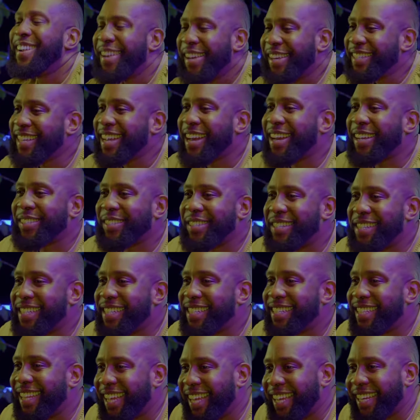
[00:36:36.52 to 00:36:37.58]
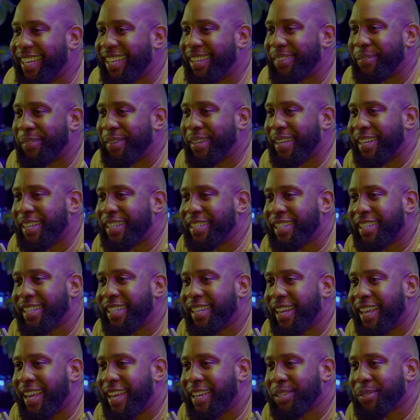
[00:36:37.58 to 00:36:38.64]
Shout out to this lady, man. Is she the
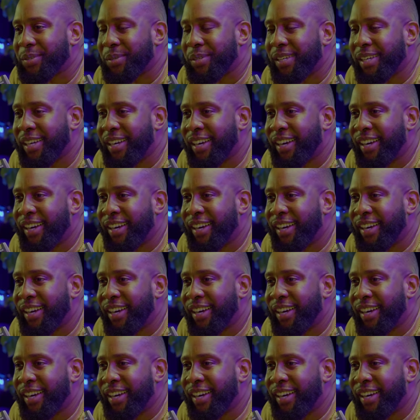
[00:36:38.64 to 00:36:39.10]
next one?